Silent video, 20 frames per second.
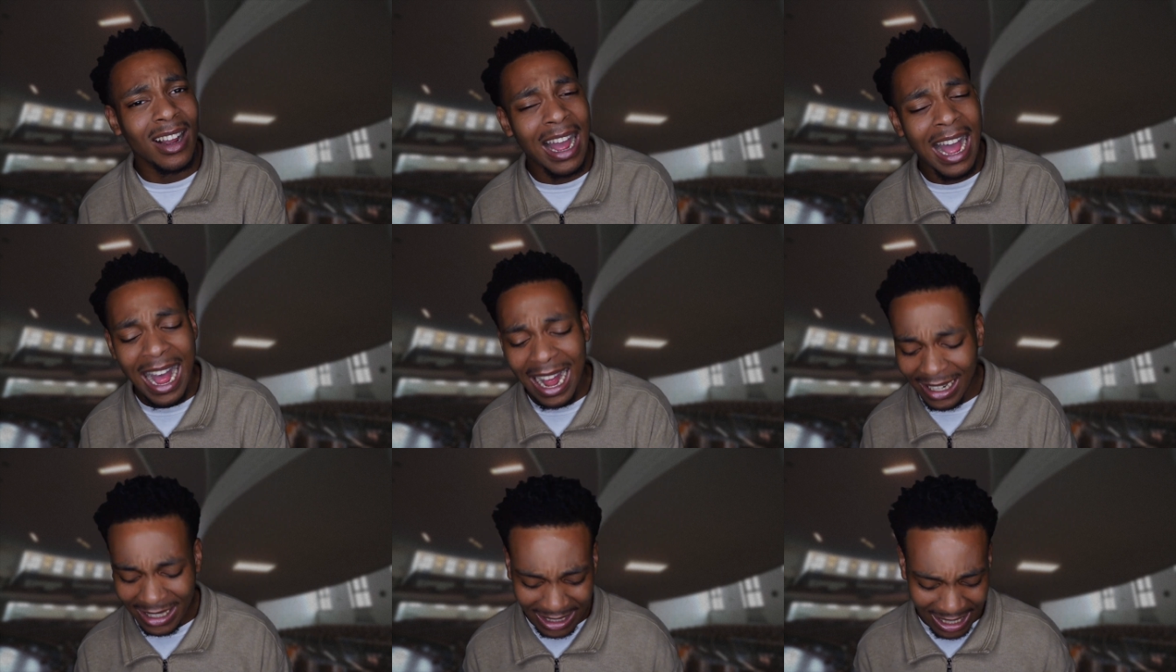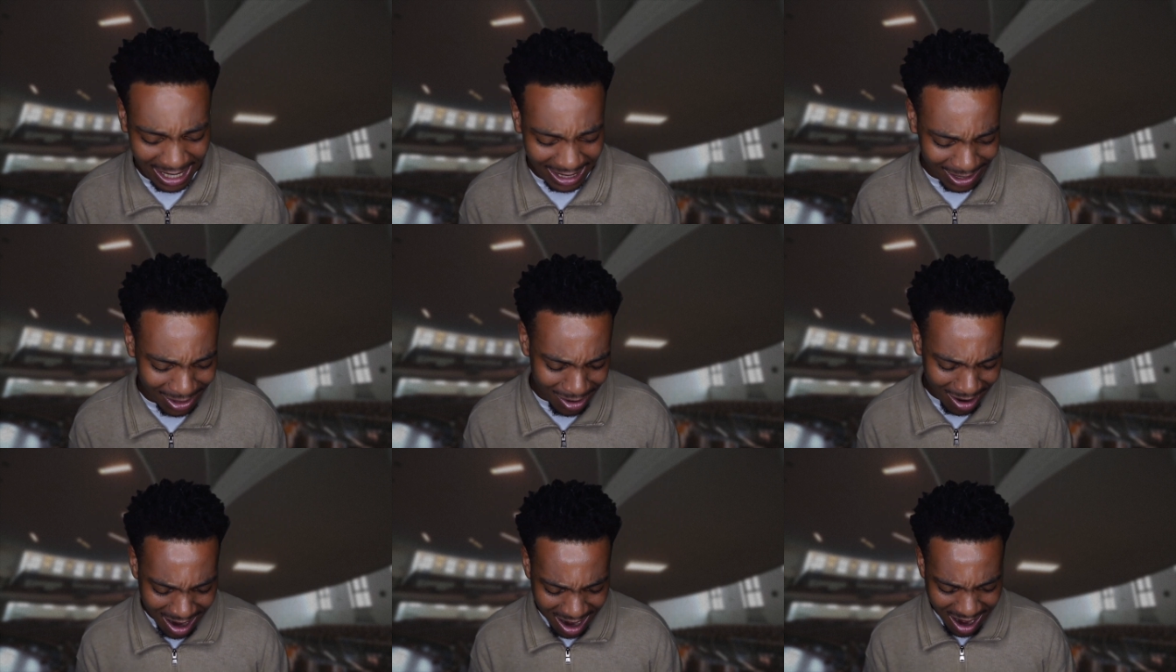I
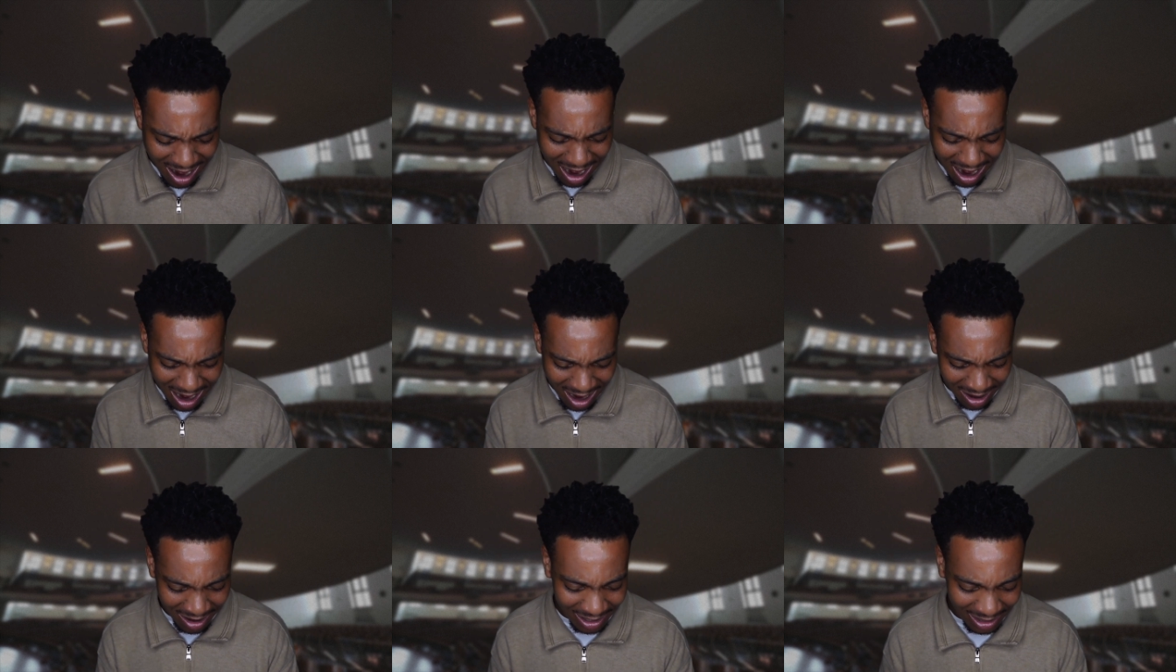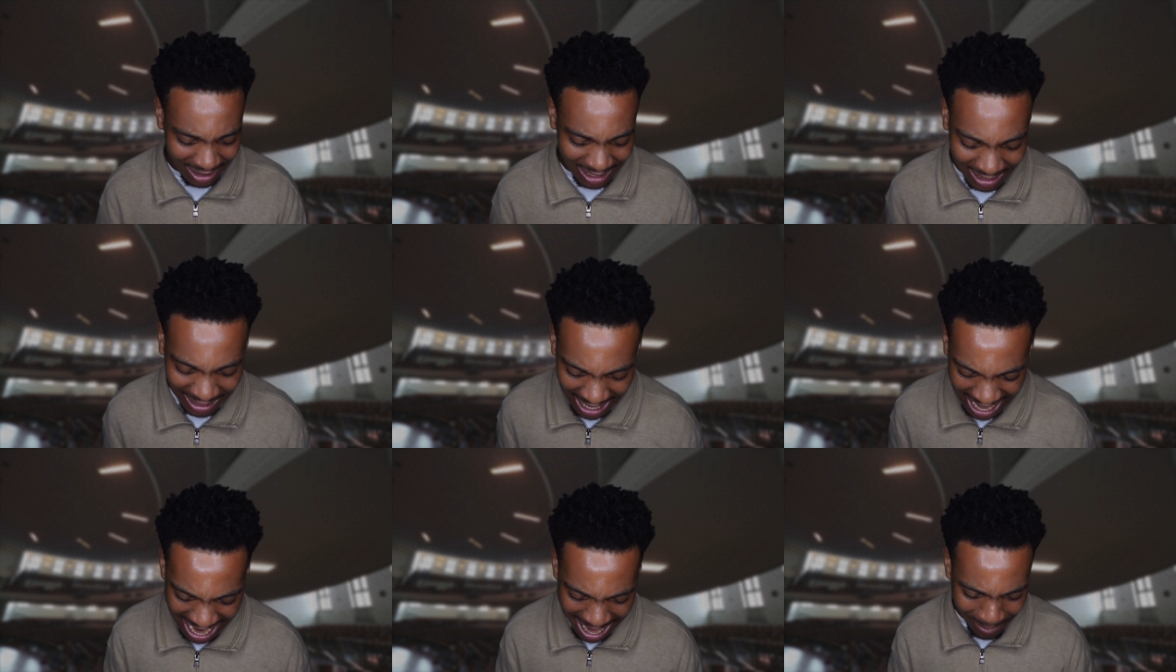just, girl, the
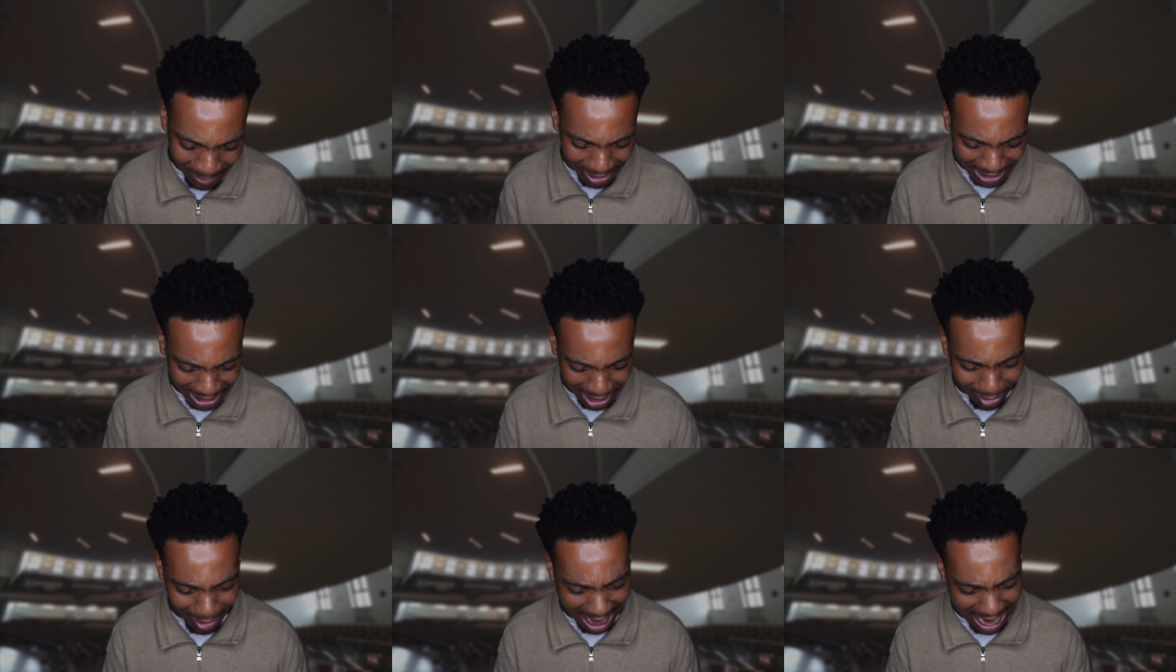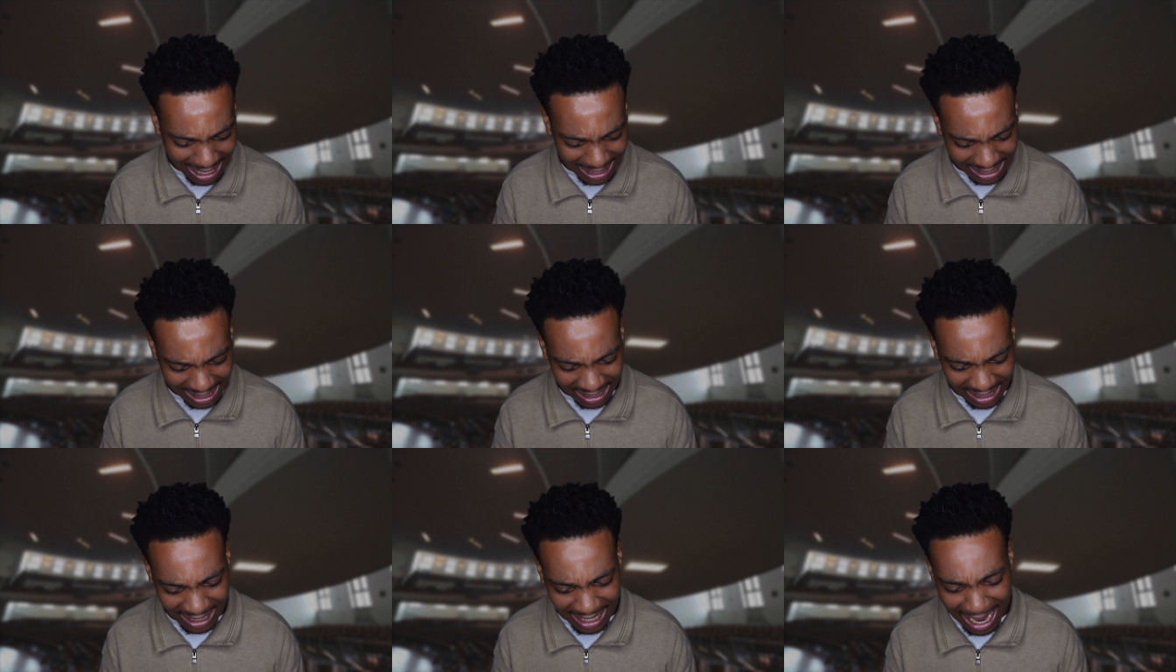DM was
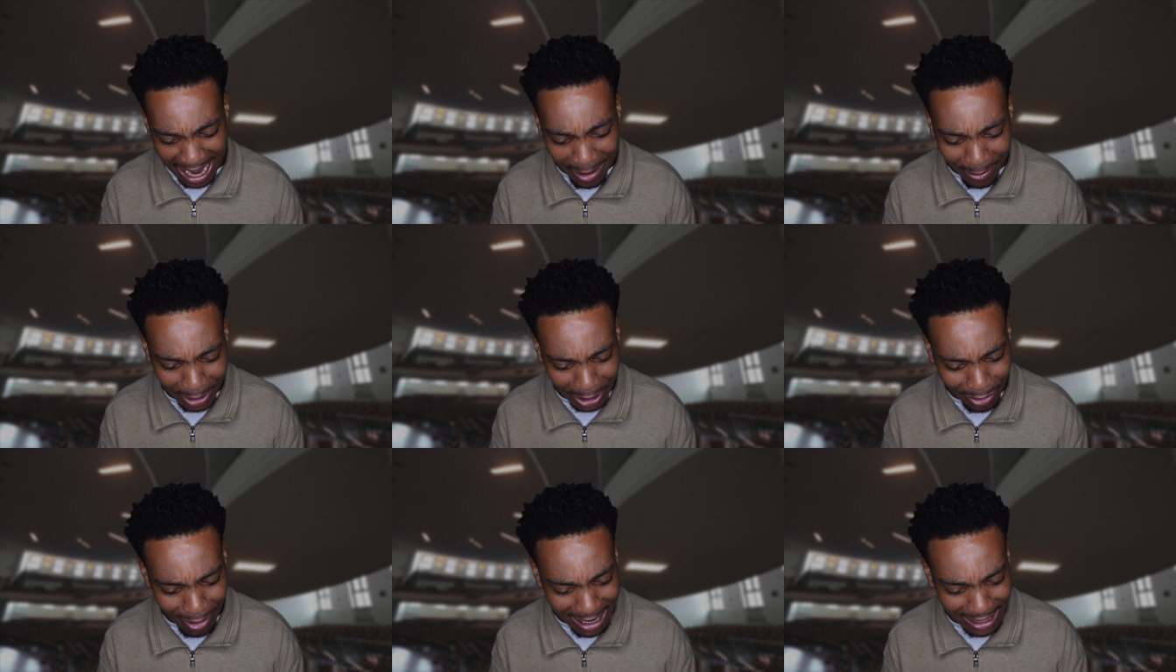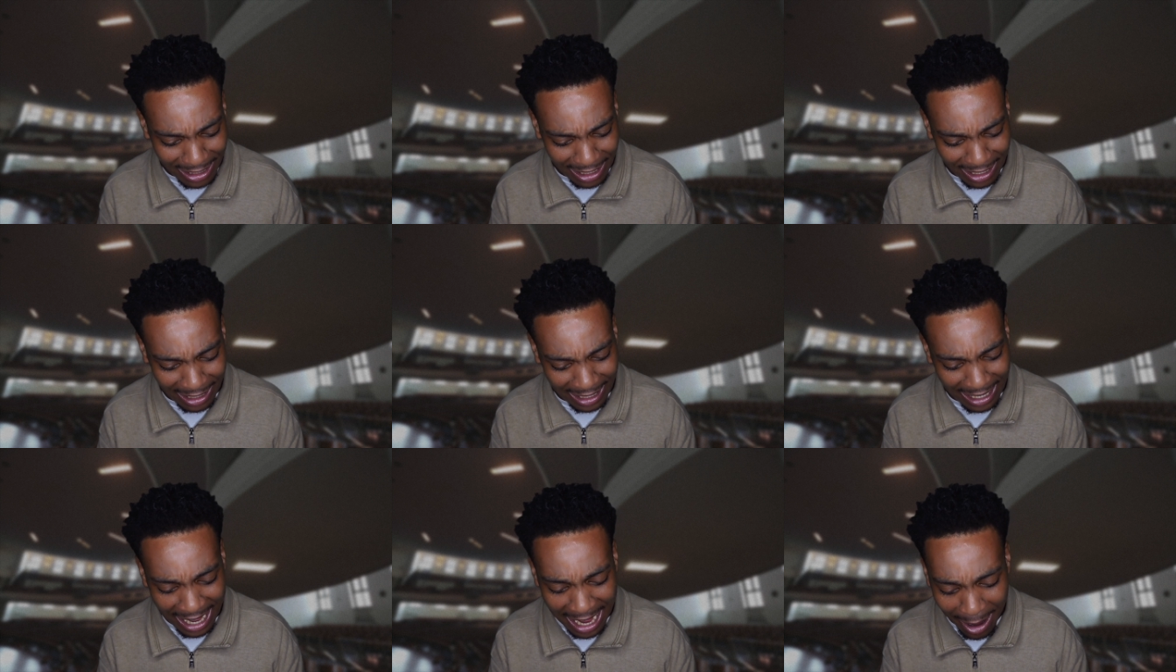crazy. The DM was crazy. The
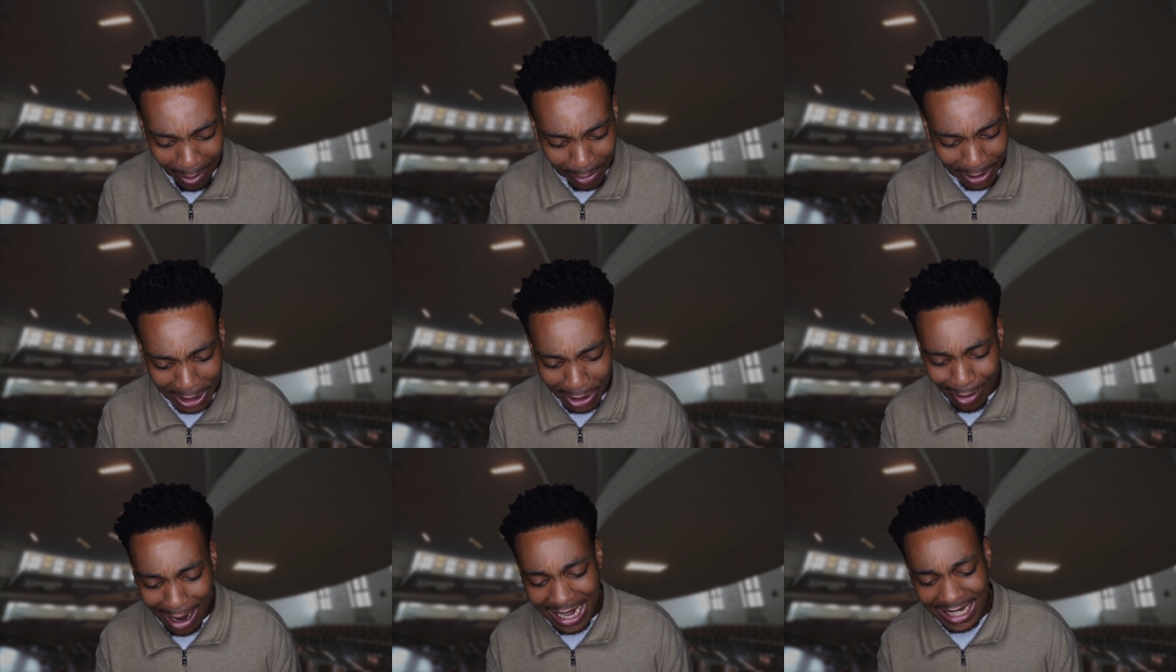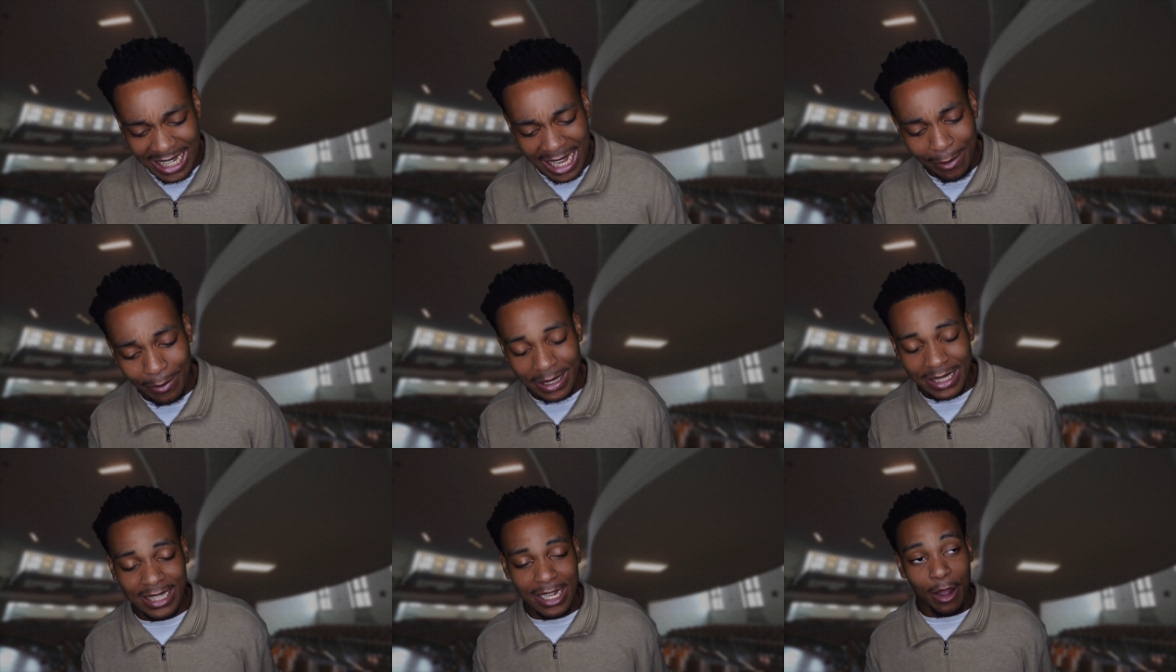DM was crazy. It
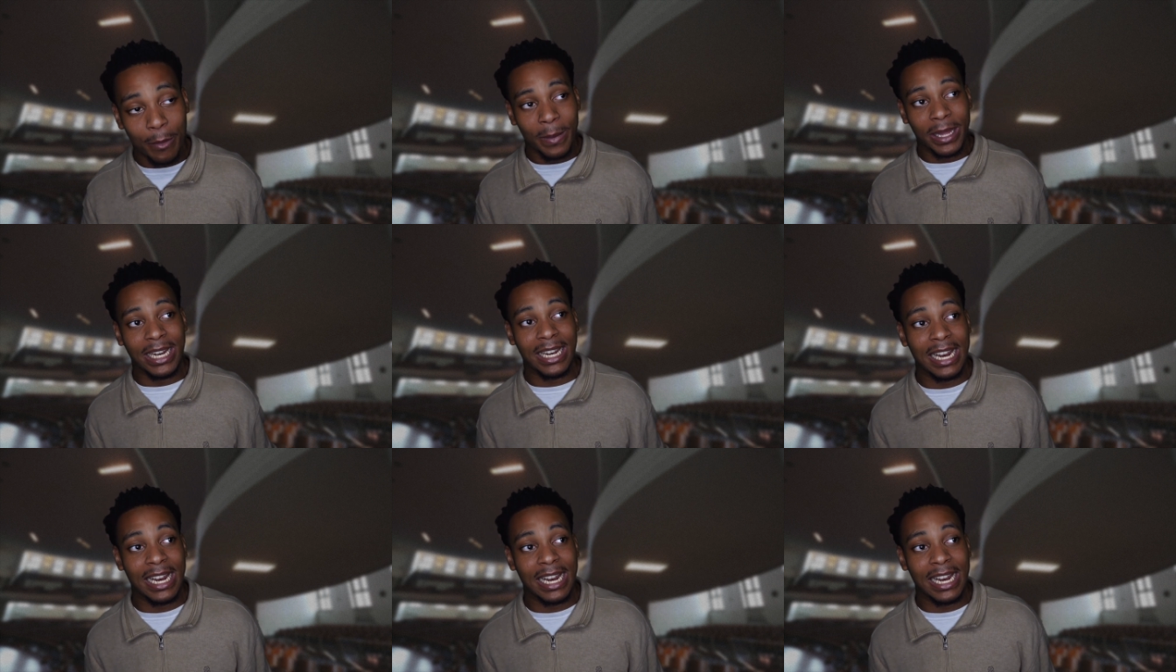was so many.